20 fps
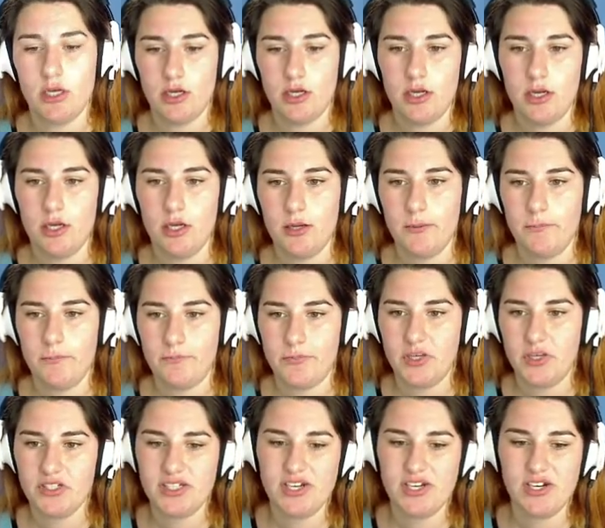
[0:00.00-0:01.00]
Because I don't
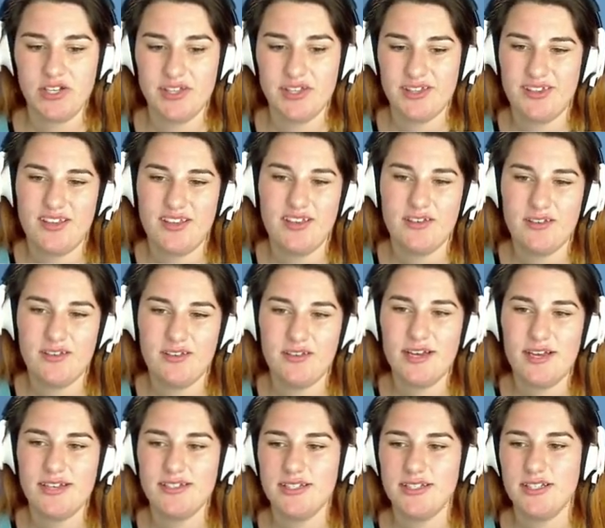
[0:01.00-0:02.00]
think you guys need
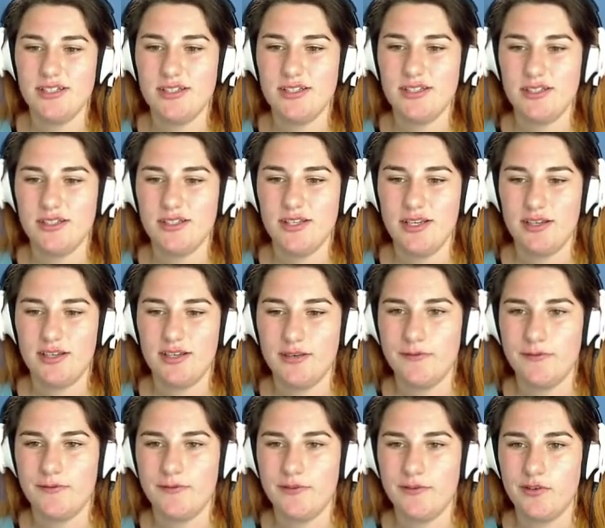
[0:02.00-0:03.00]
to, like, have
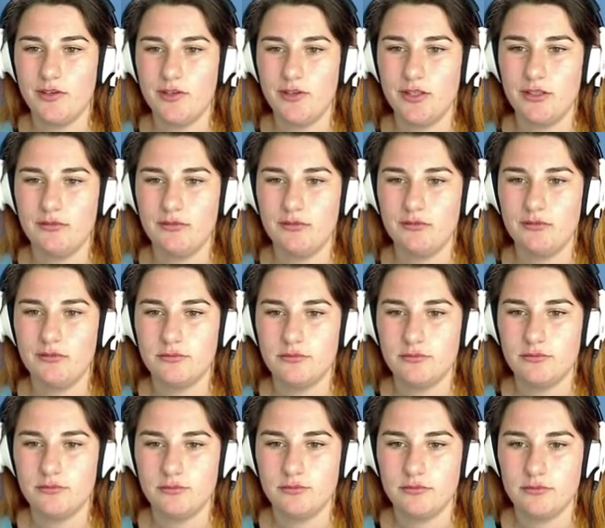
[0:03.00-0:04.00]
full-on
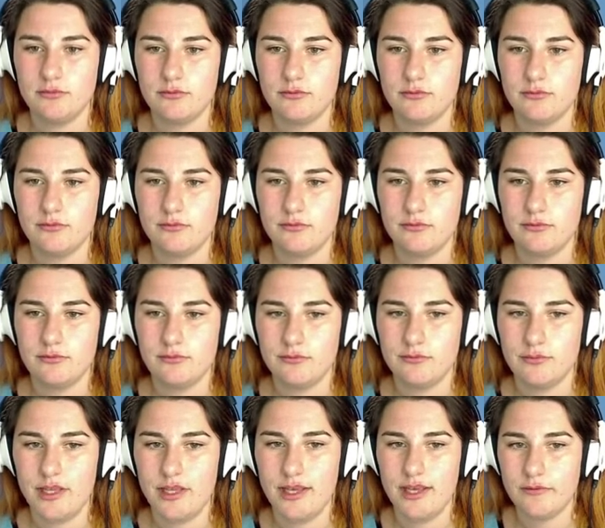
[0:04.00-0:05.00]
thing
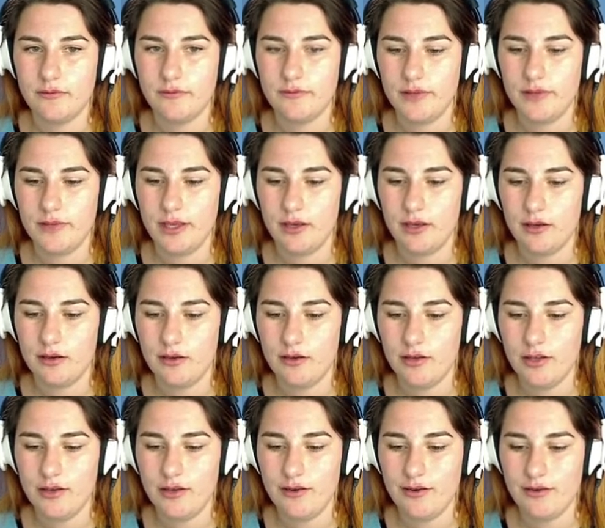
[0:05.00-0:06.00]
of, like, oh, you
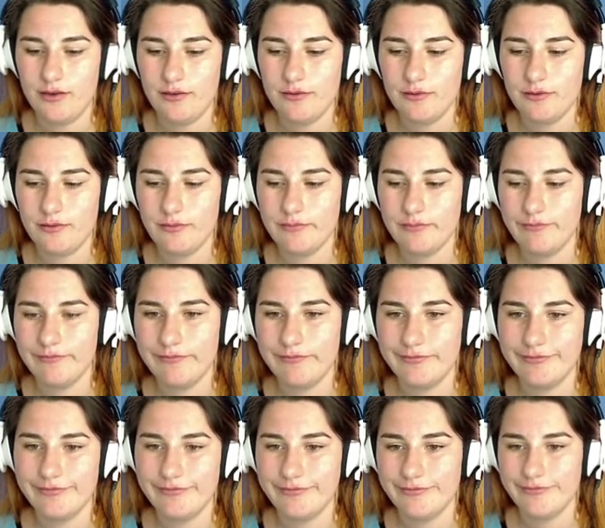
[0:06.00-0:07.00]
know,
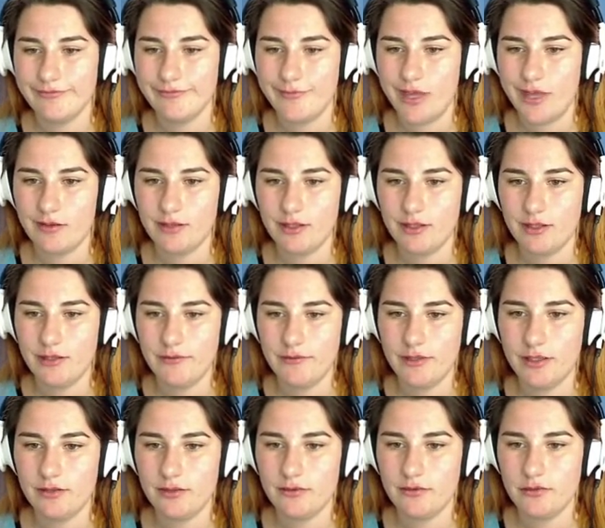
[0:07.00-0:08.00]
how they're living and all
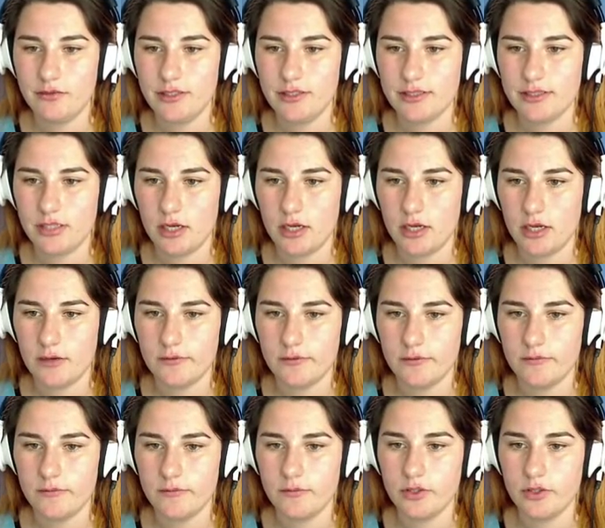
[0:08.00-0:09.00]
this stuff. And then
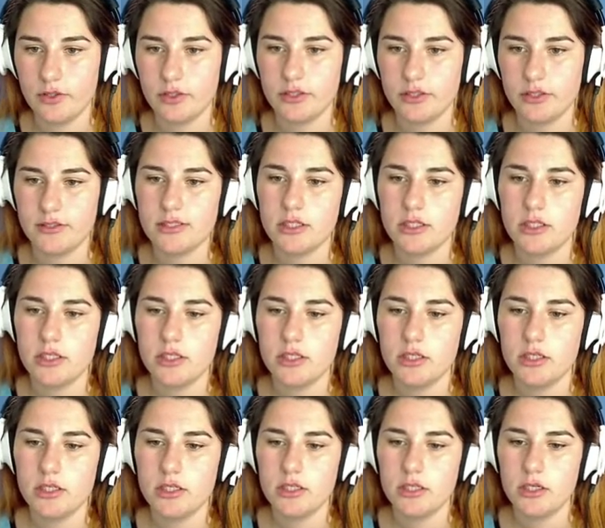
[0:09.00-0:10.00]
there's,
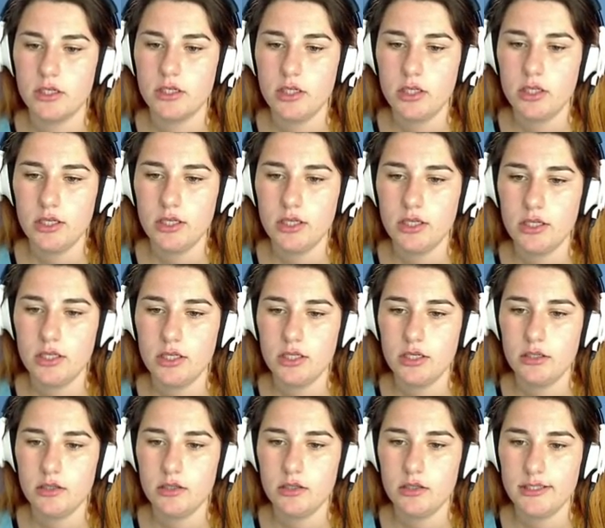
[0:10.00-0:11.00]
oh, yeah,
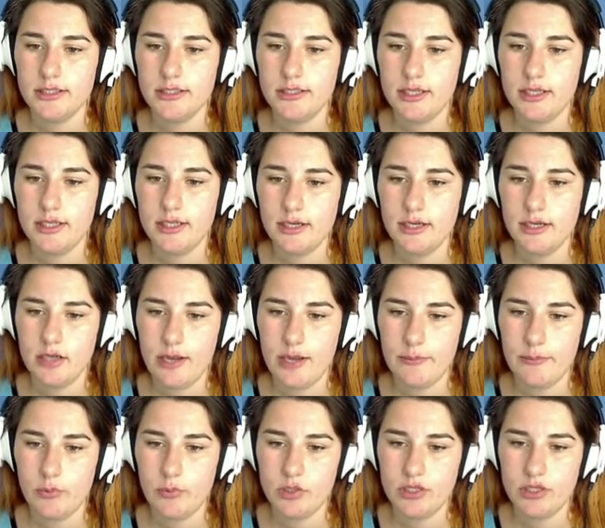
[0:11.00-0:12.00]
that, I, I bought a
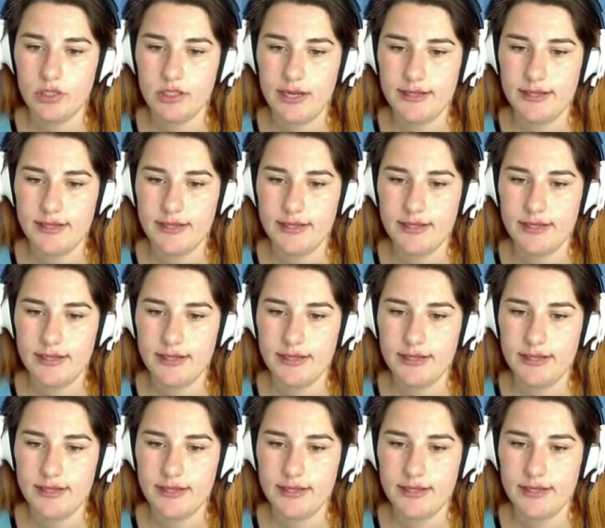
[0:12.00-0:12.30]
nice-ish